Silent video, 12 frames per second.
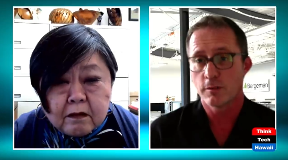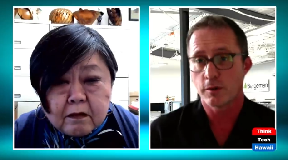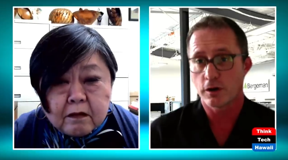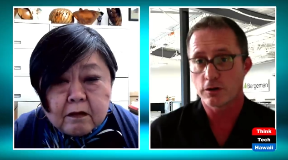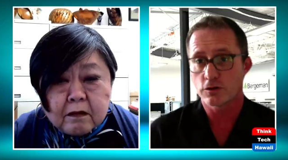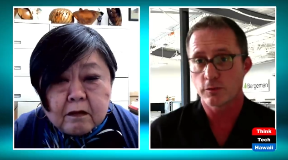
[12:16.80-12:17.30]
Speaker 1: but
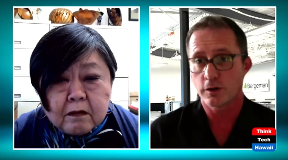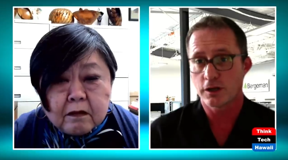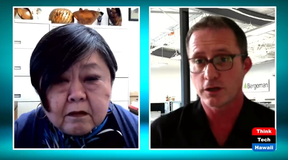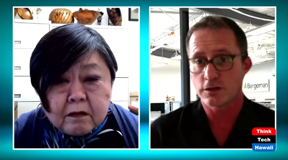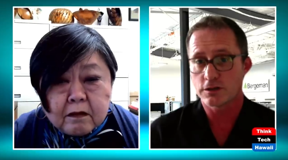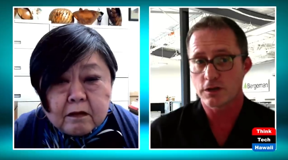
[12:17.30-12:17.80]
also
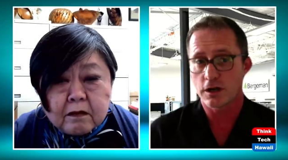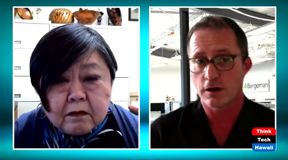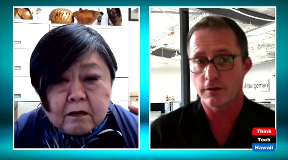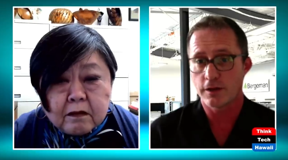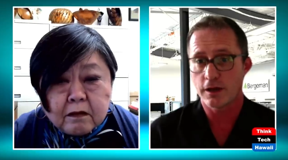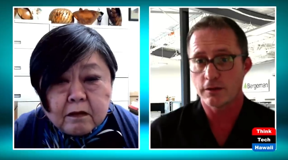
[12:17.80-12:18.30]
because uh,
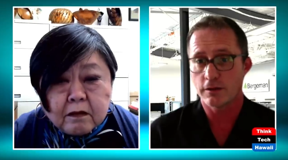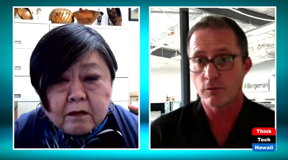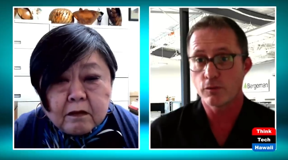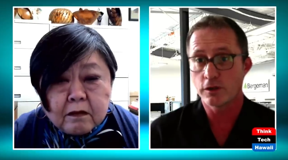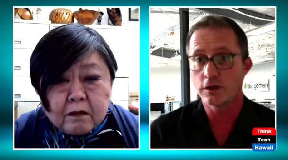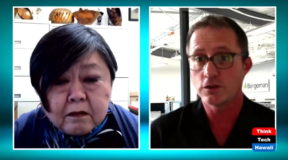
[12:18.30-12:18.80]
they, they
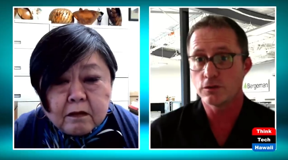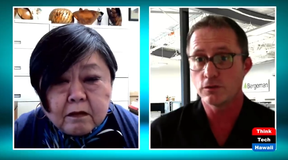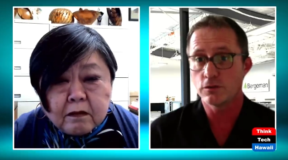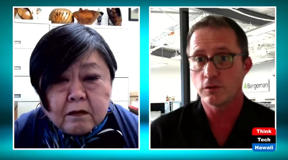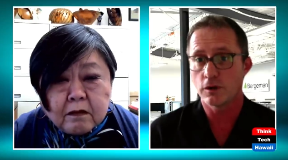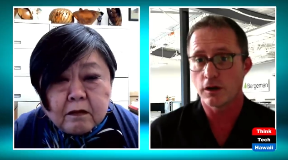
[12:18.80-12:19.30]
really
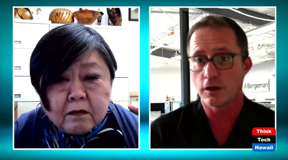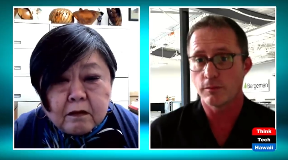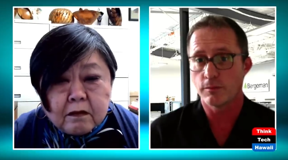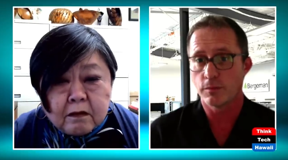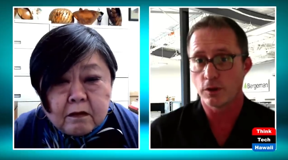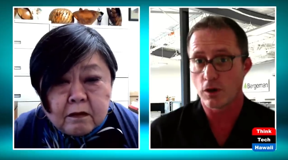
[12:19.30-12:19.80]
do uh,
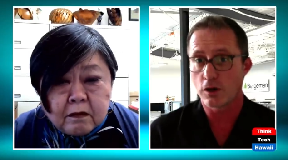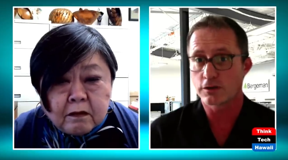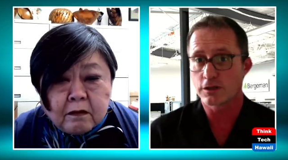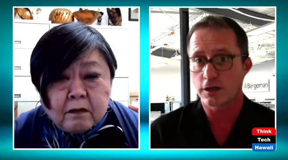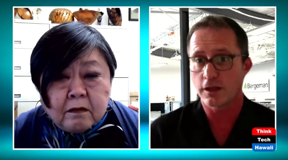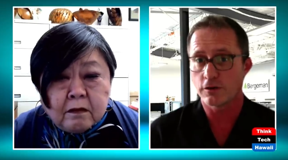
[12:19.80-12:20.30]
belong
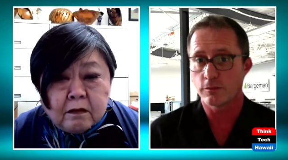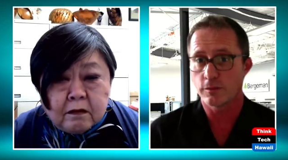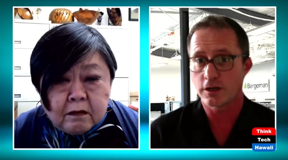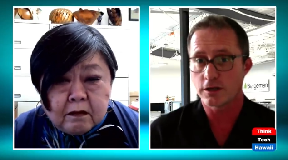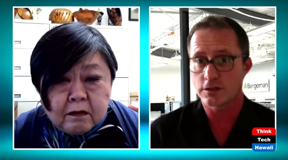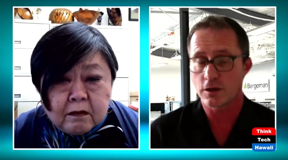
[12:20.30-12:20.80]
together
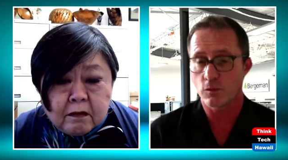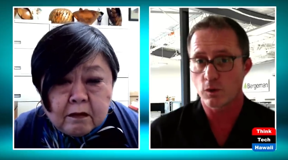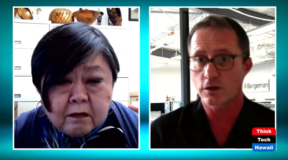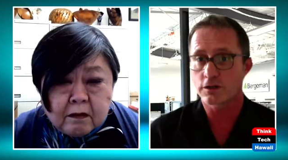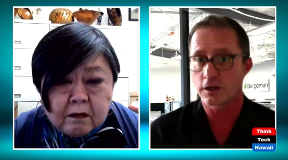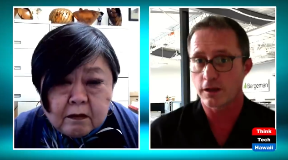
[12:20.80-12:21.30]
because they
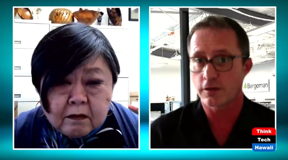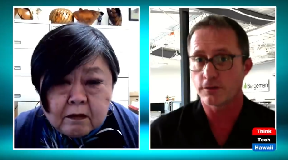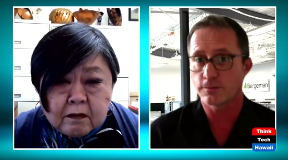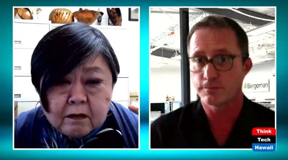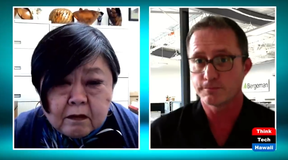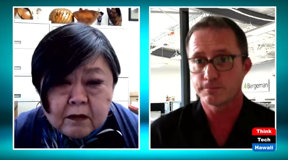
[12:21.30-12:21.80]
work together.
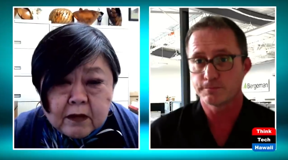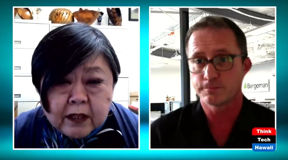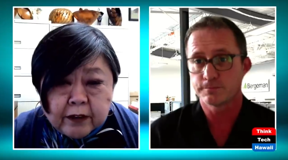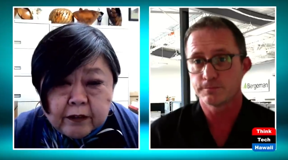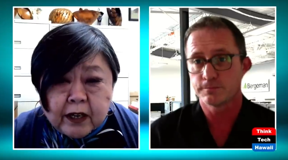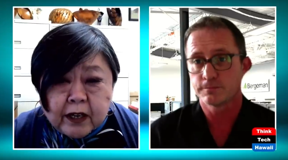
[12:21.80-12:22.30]

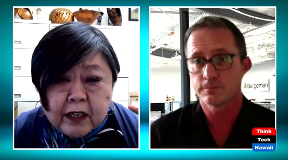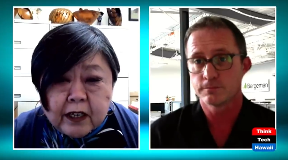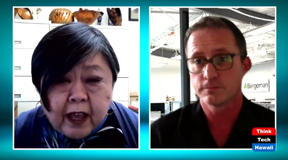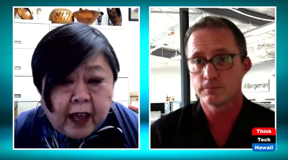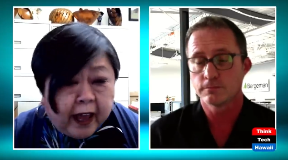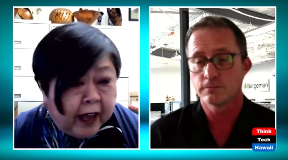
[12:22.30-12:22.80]
Speaker 2: Right.
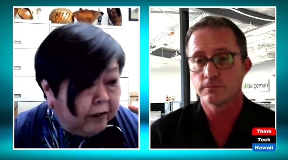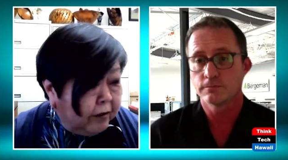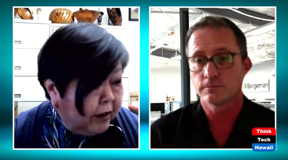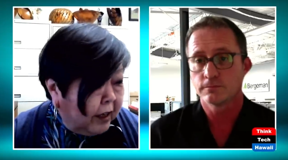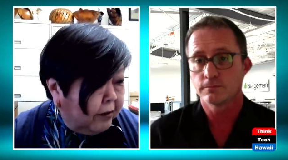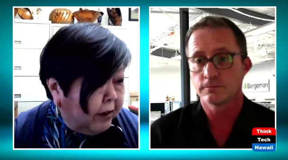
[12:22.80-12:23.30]
And
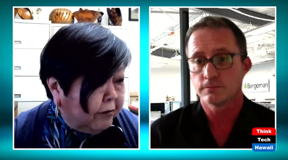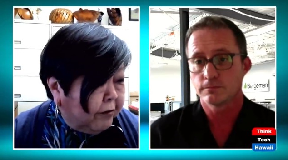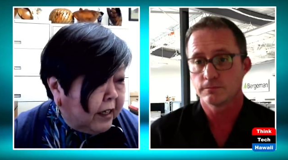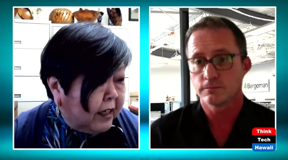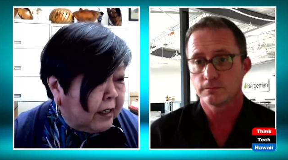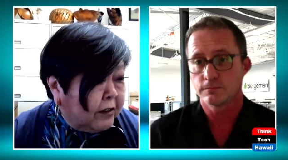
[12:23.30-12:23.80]
uh,
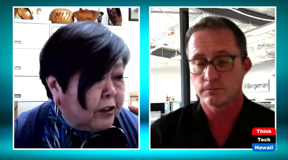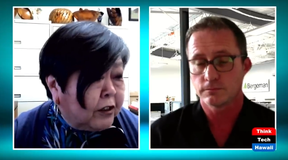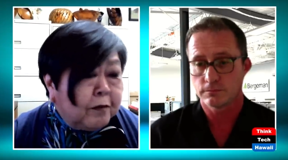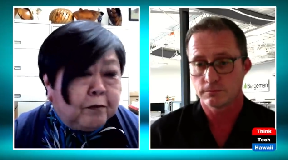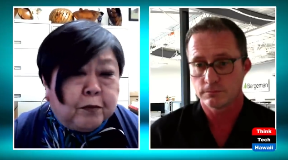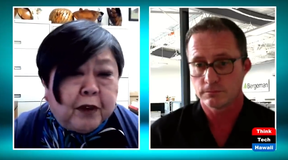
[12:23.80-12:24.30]
right now, you know,
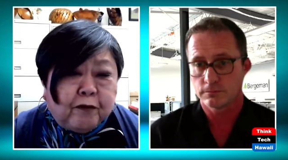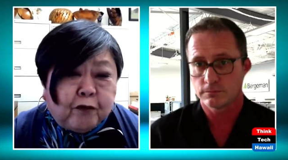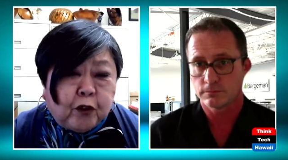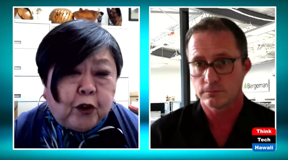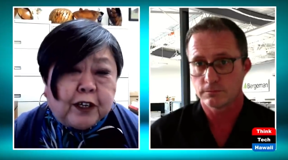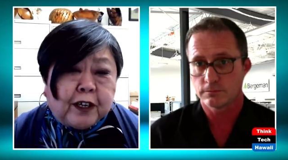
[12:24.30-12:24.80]
in, in
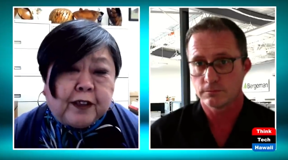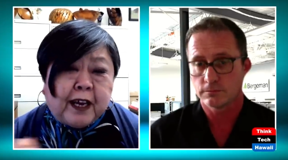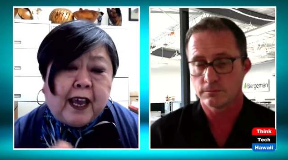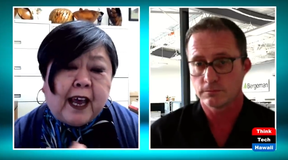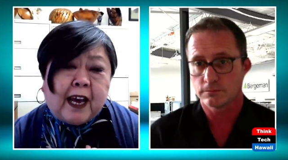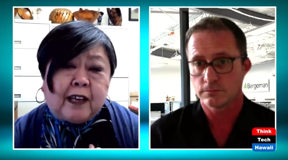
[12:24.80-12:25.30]
Florida,
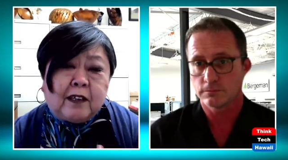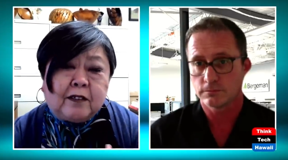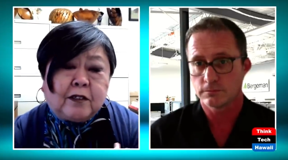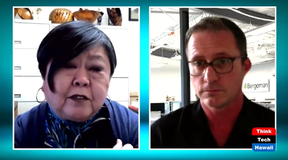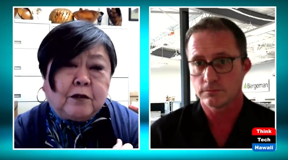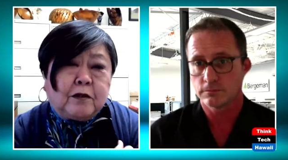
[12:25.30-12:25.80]
they had,
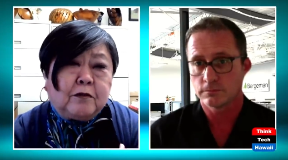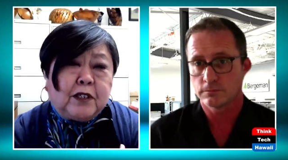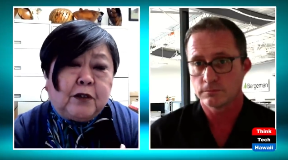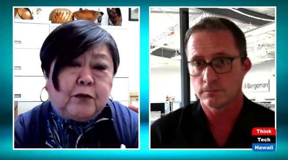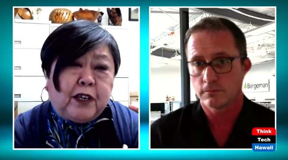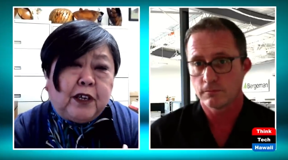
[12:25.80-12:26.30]
you know,
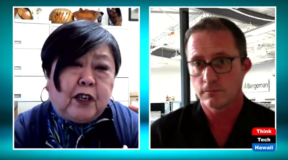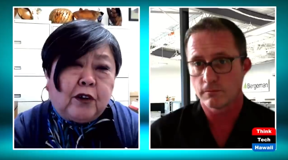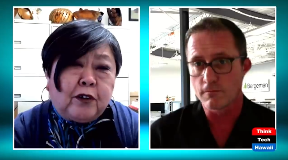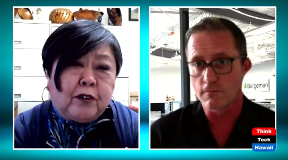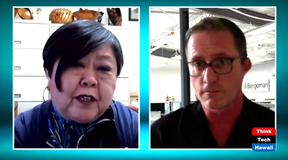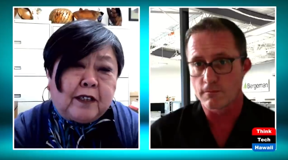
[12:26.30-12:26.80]
we, we
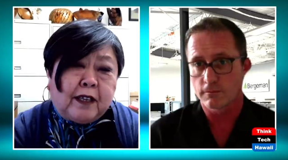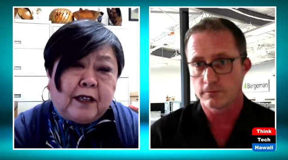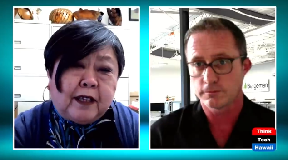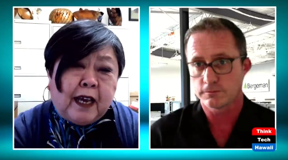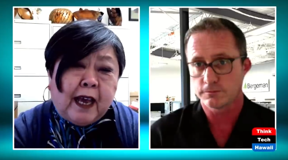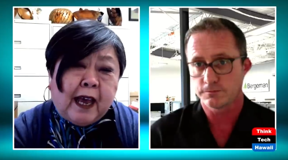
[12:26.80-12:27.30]
learned that
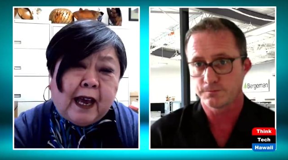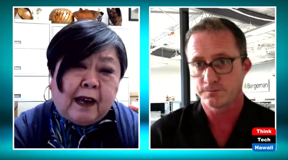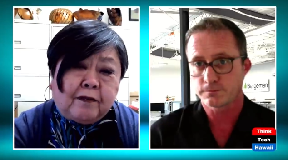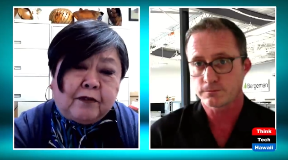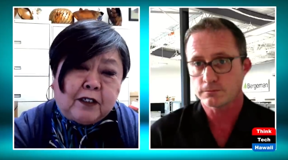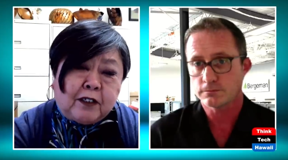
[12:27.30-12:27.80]
they
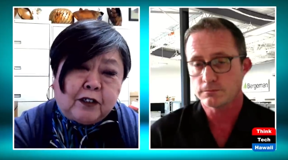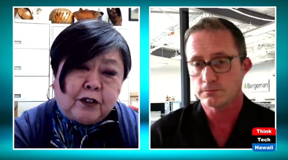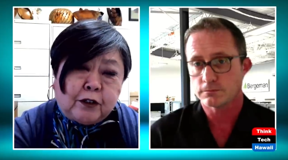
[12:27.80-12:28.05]
have this